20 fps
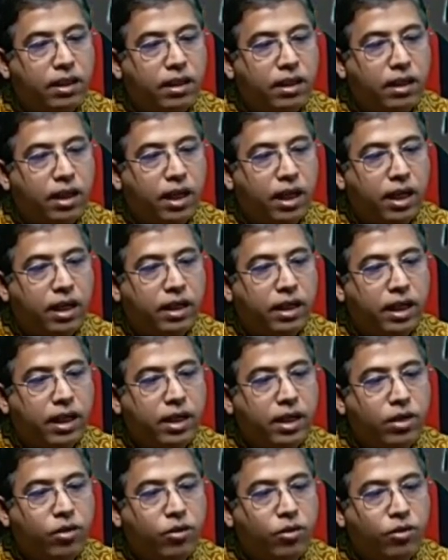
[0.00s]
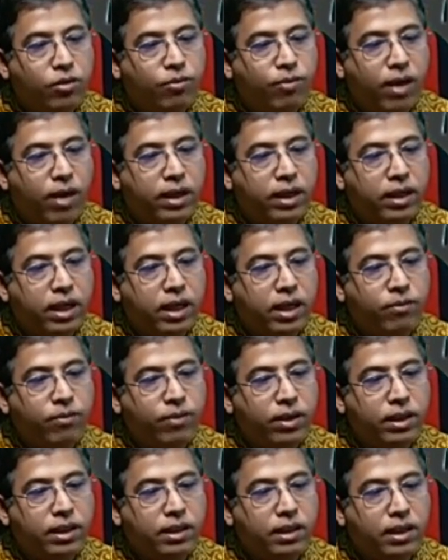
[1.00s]
And grade 2 bilateral
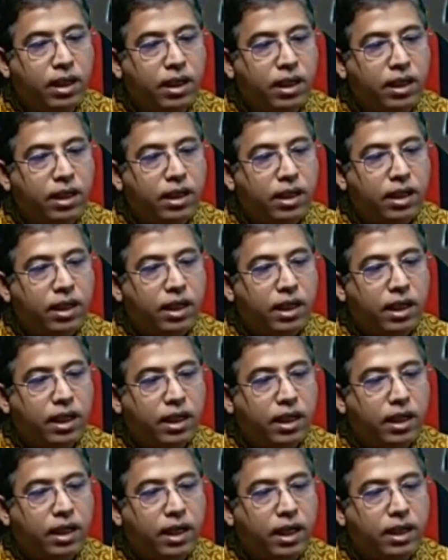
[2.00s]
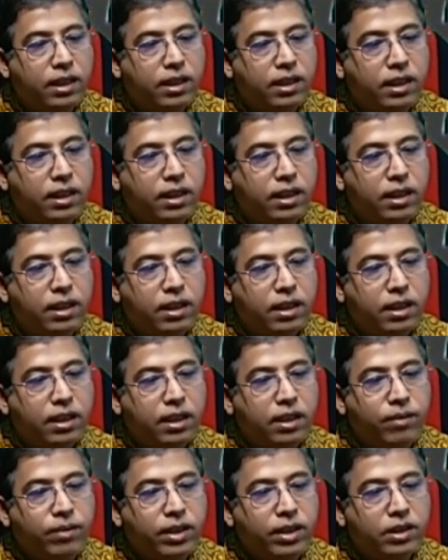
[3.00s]
implantation, a grade 3
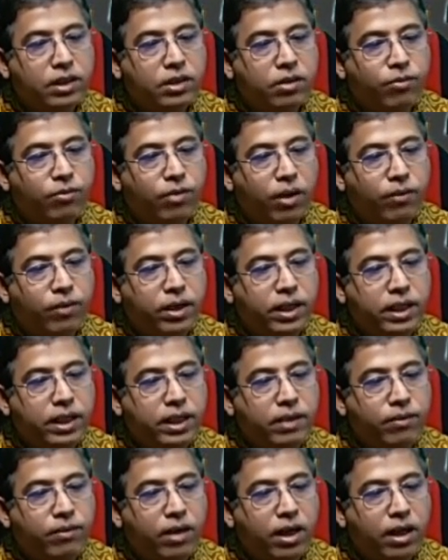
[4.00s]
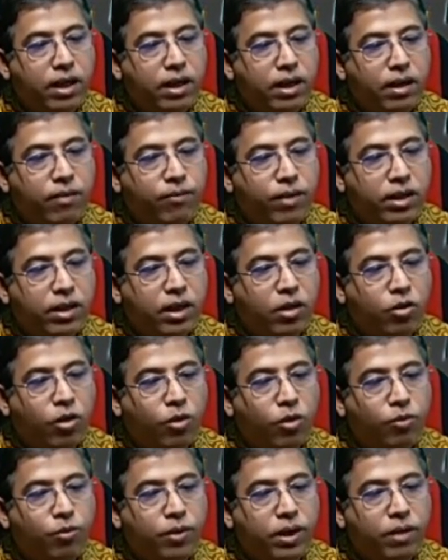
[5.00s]
evidence of pulmonary edema by the
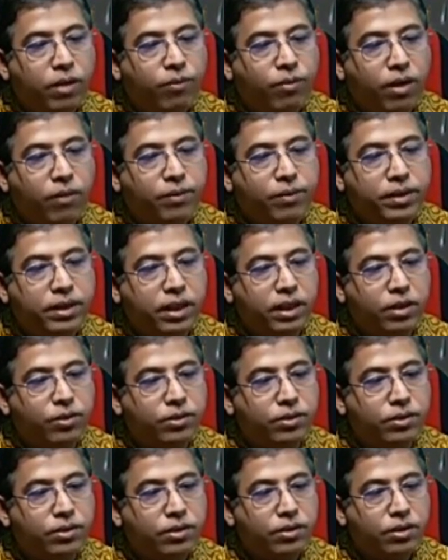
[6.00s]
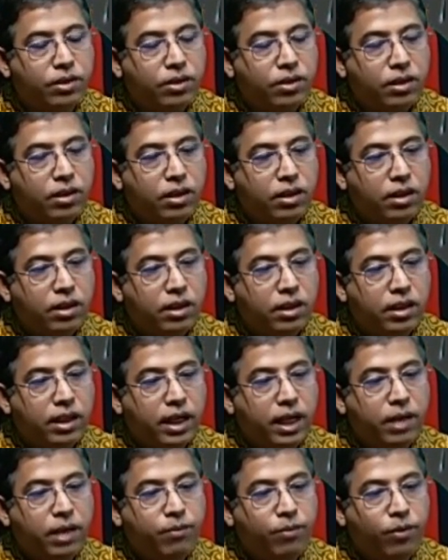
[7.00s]
confluent fluffy shadows. In
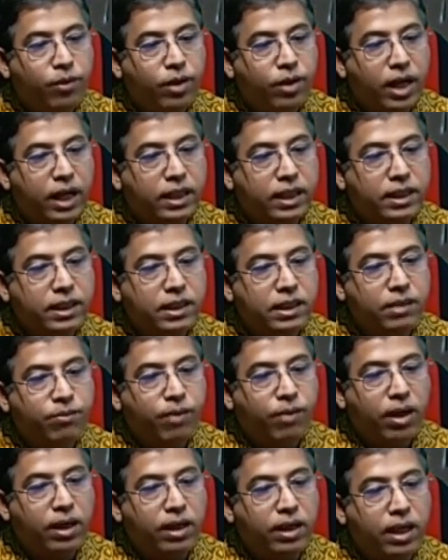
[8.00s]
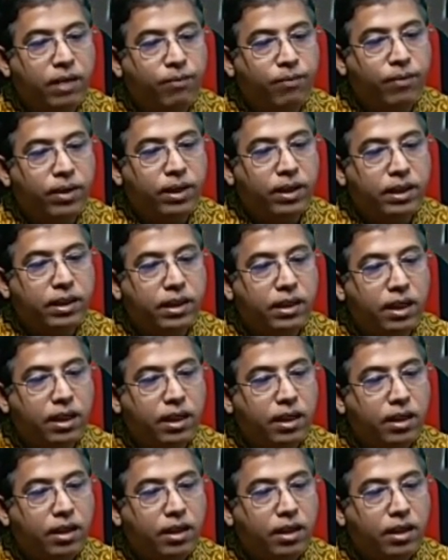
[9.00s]
grade 4 extensive bilateral implantation